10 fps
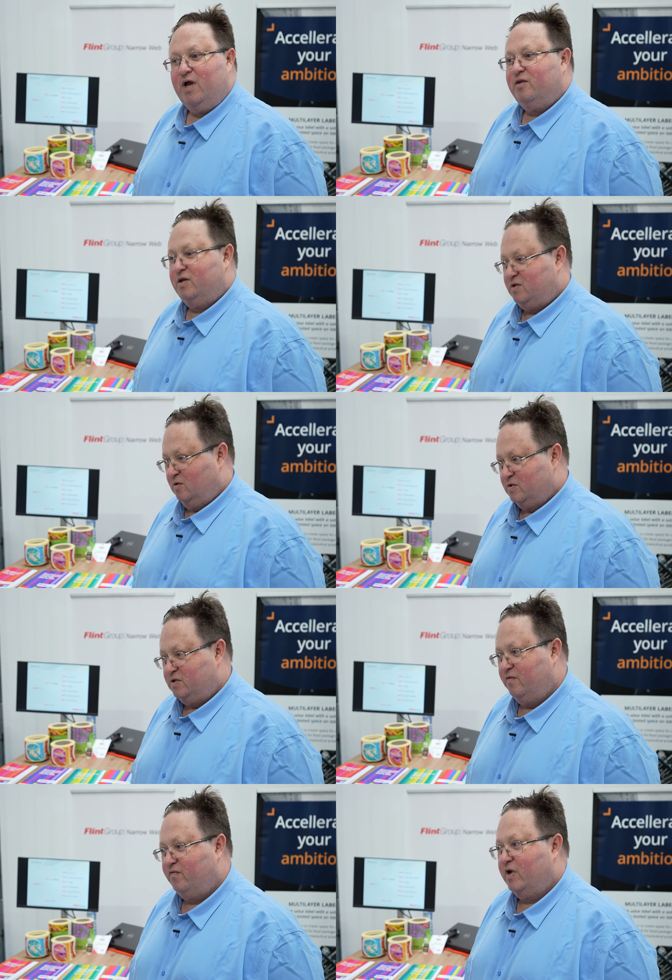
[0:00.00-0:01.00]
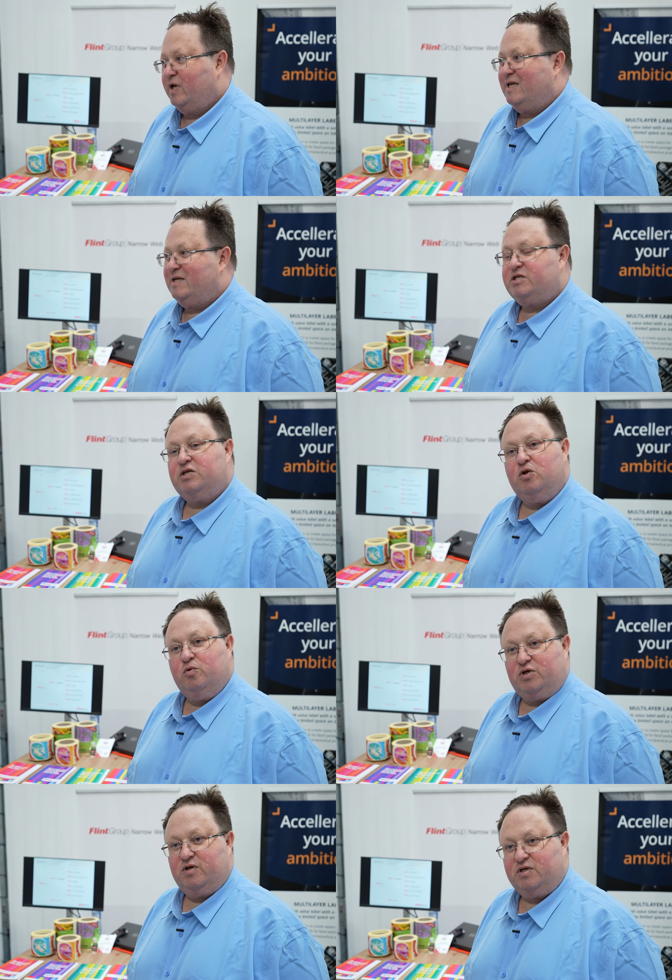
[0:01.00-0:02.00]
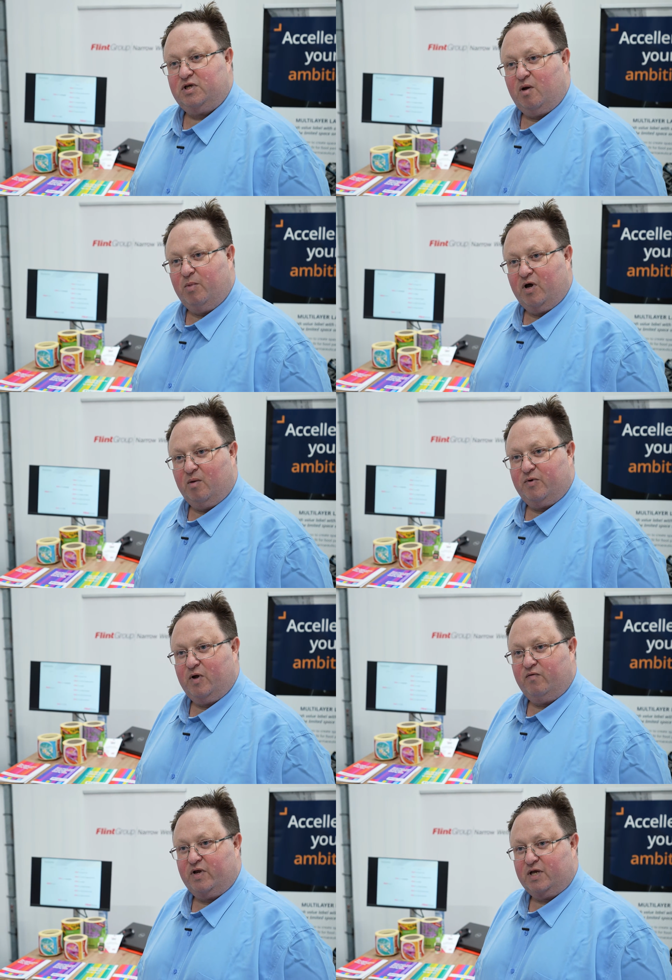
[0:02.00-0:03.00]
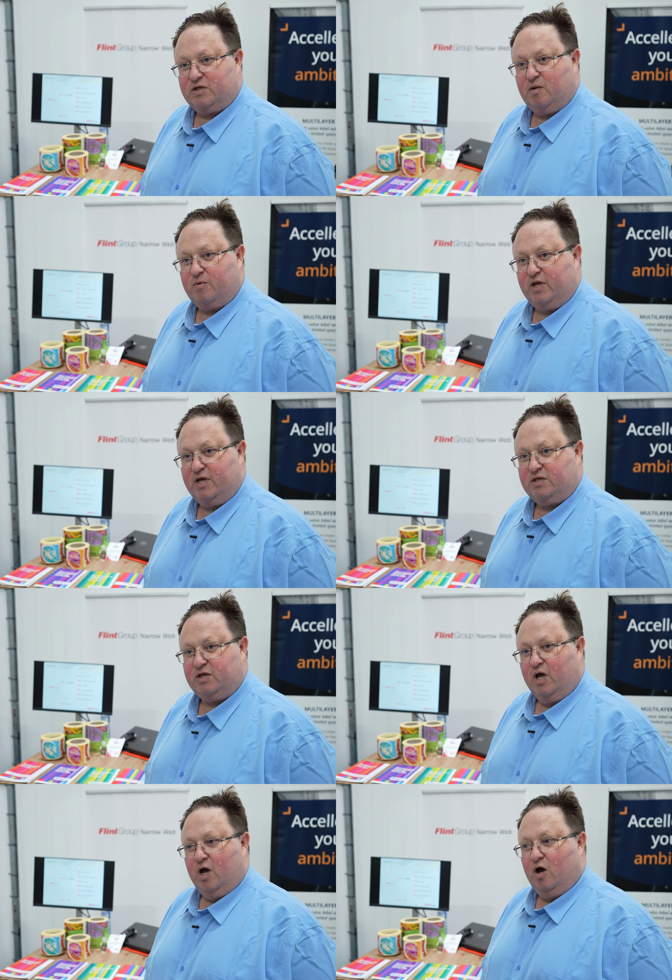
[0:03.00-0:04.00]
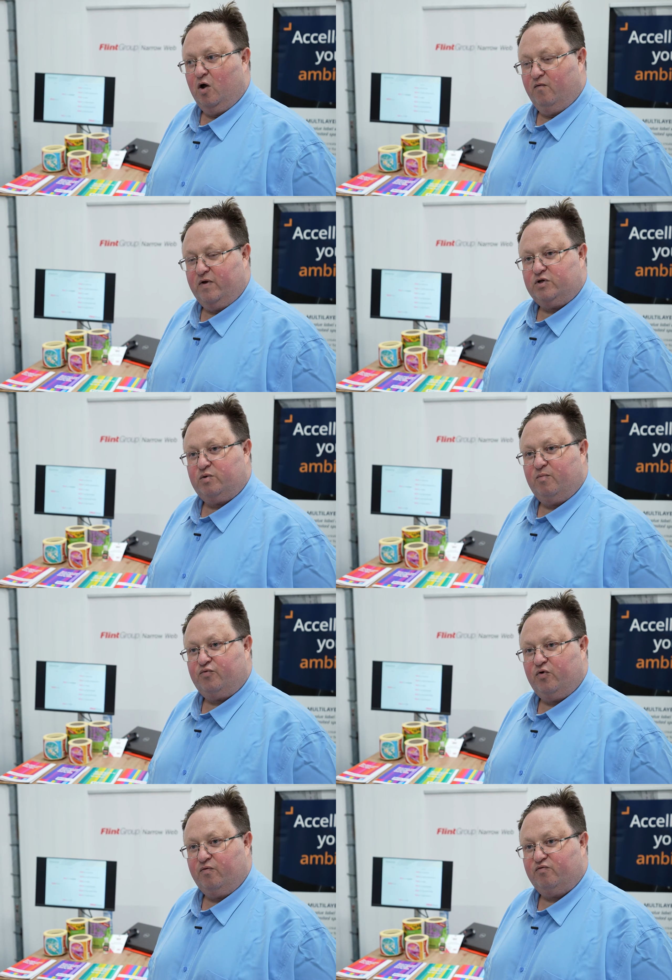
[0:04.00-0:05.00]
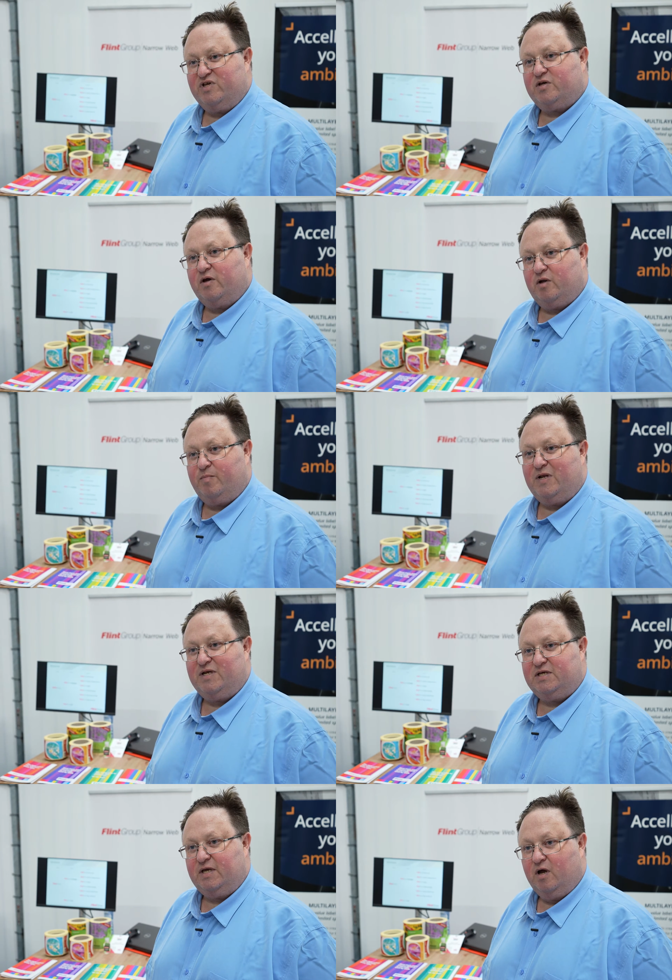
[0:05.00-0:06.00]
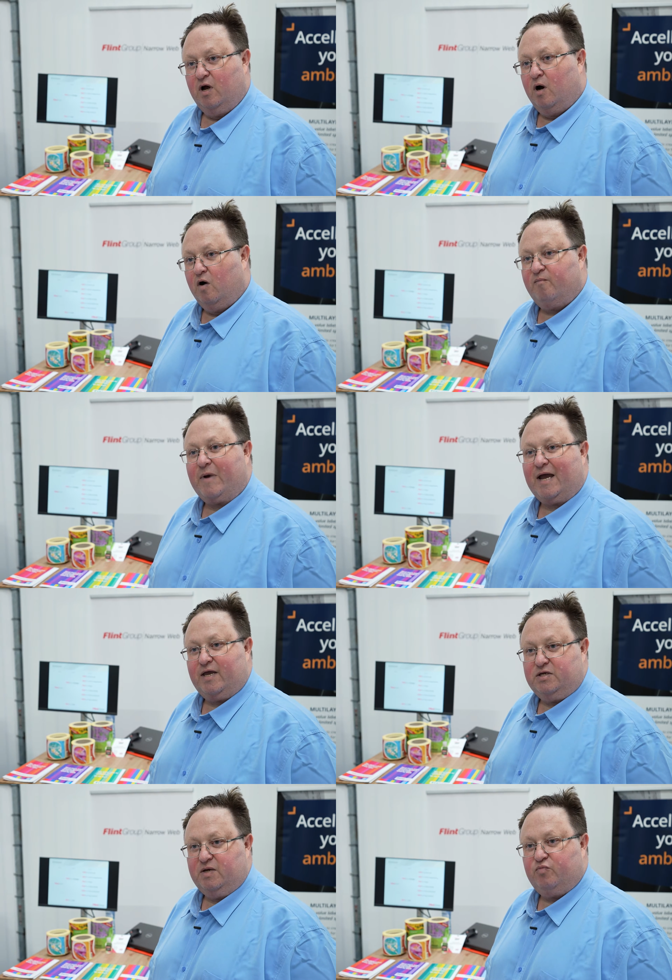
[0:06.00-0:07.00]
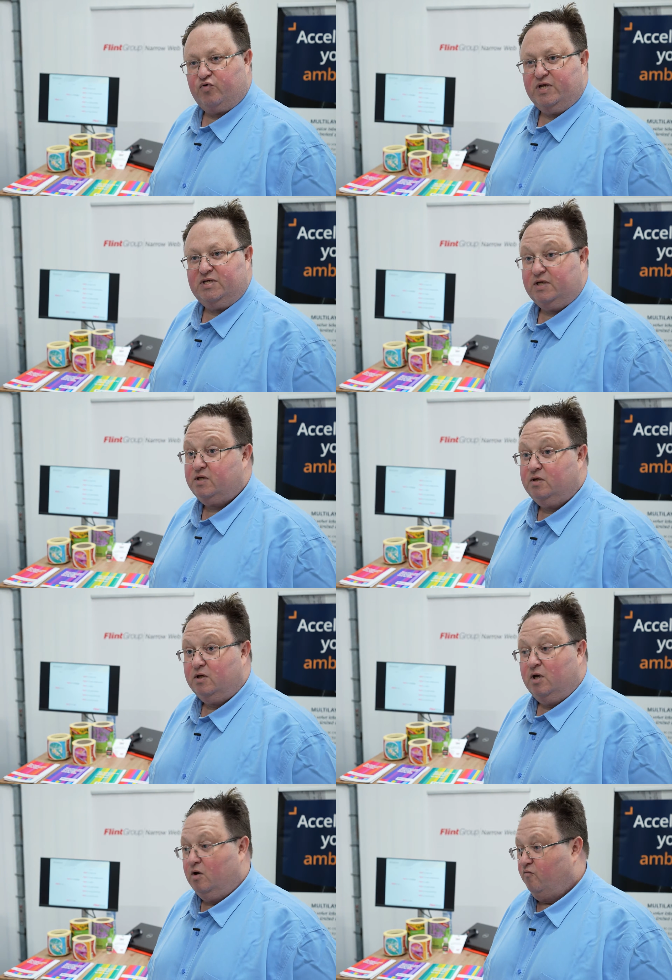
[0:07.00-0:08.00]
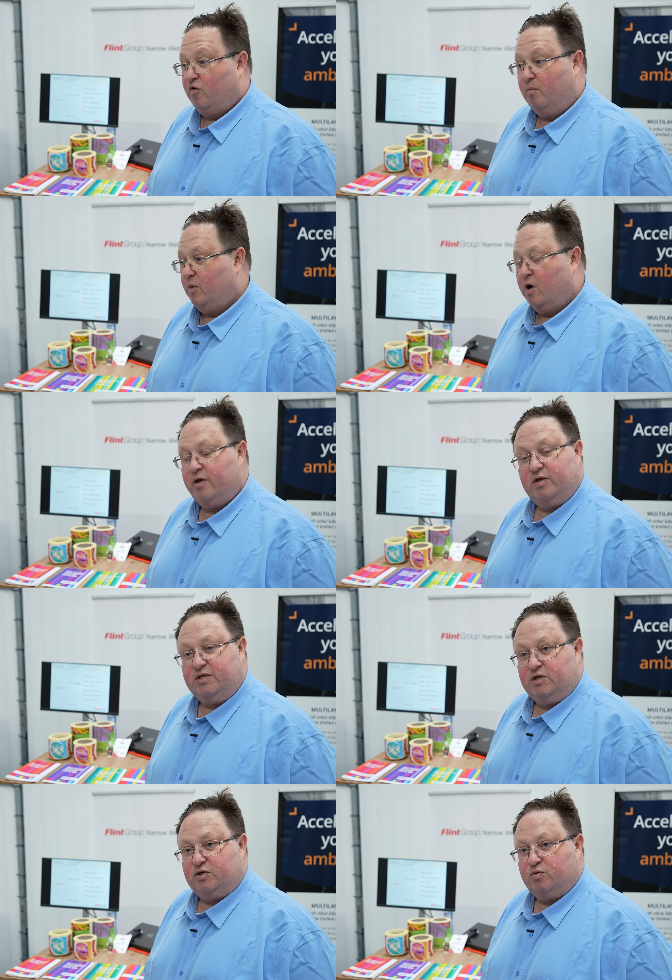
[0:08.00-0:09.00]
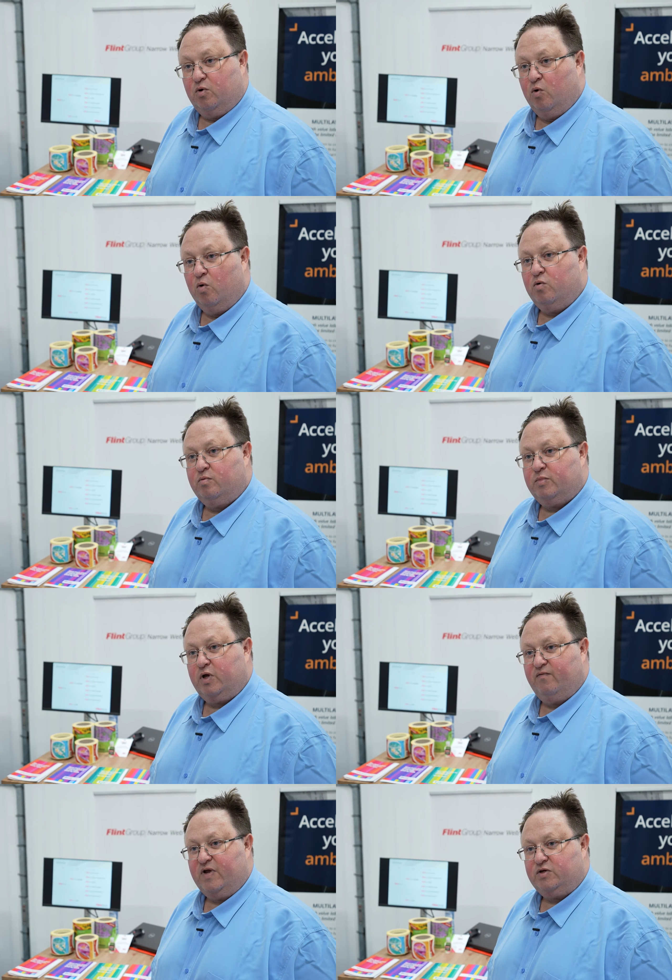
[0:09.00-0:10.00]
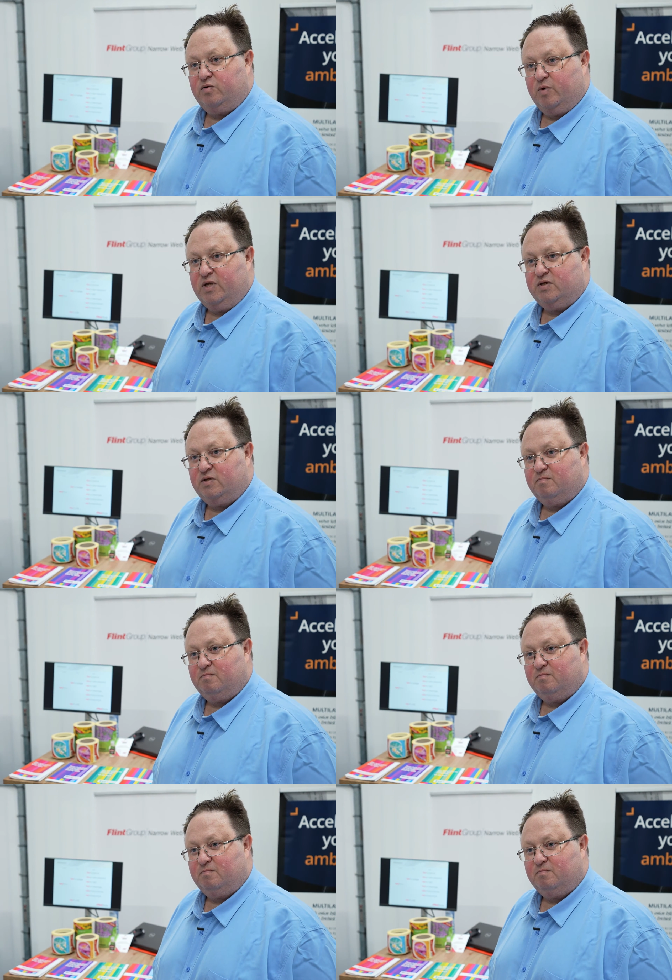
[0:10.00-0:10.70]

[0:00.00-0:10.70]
there's lots of solutions coming up over the next couple of years, hopefully to improve the recyclability of packaging printed from either digital or conventional means.